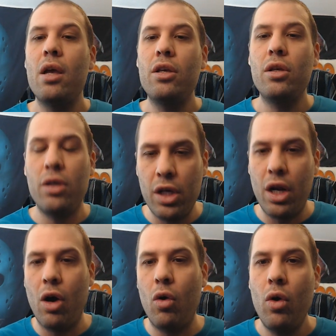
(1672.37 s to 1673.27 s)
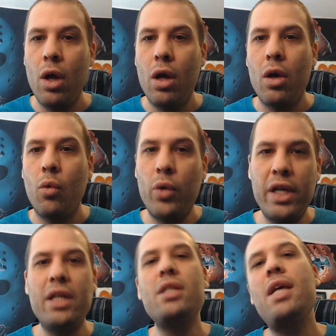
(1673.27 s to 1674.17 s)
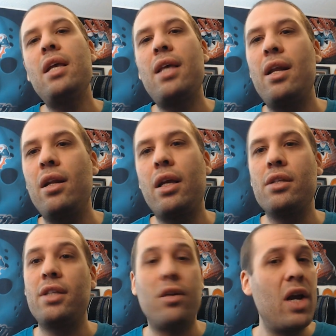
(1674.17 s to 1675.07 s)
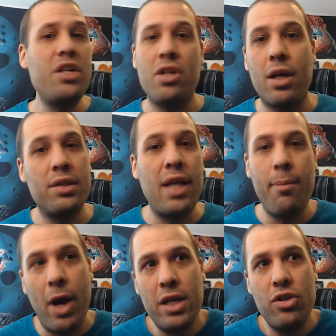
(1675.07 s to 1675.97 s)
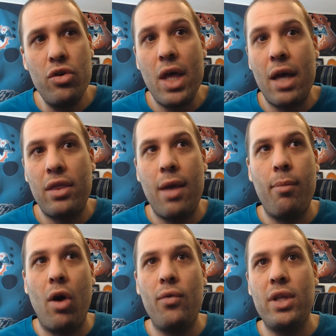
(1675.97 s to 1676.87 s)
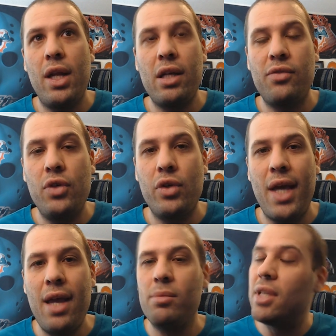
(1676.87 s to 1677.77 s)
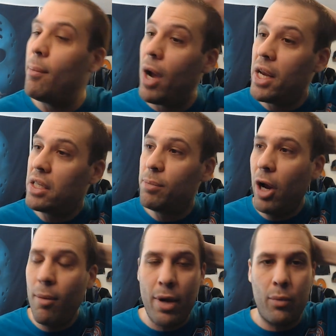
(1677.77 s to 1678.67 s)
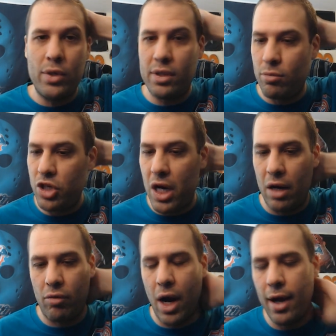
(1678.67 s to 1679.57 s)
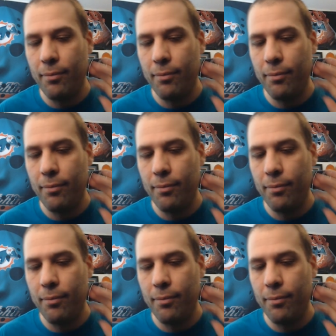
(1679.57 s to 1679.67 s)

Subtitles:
you know, we need to take that into consideration because they might do that. They, over the next few games, they might experiment with some shit, right?